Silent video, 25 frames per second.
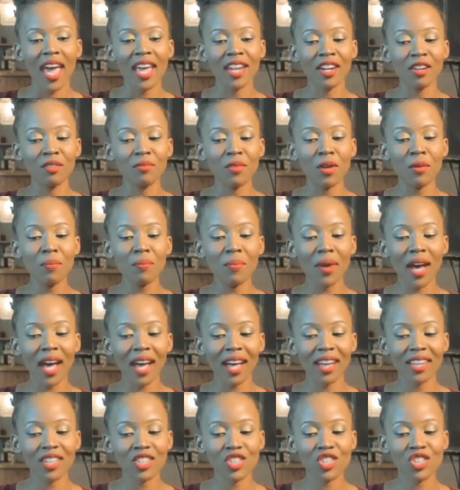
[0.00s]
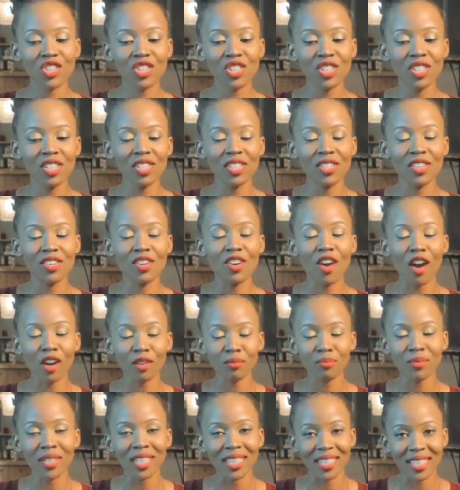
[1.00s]
And I remember she
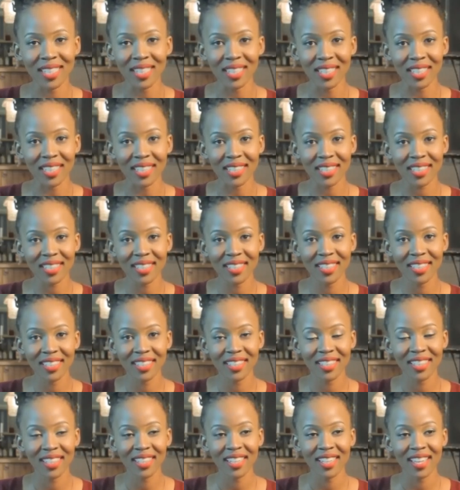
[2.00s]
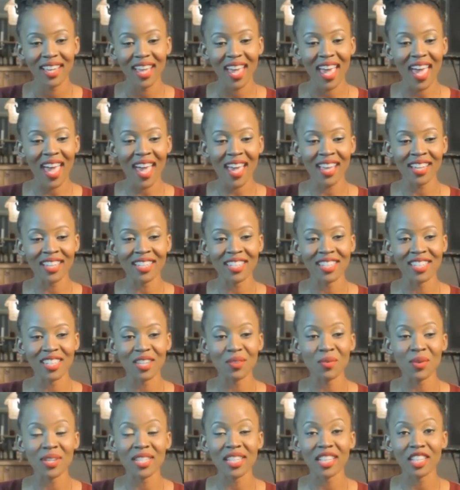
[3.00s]
got me a ticket. And
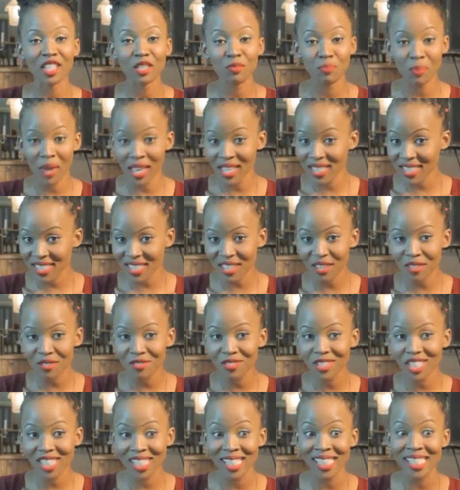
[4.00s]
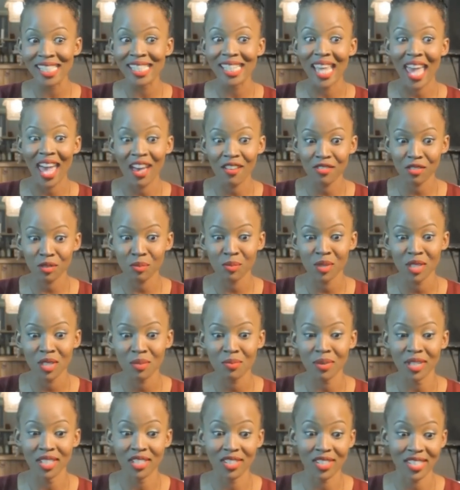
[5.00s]
it was expensive. She didn't have the money,
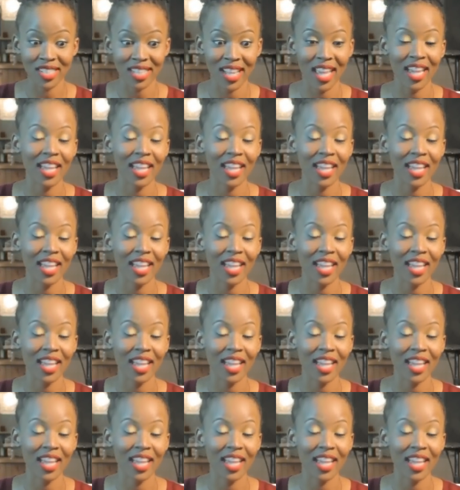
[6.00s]
but she was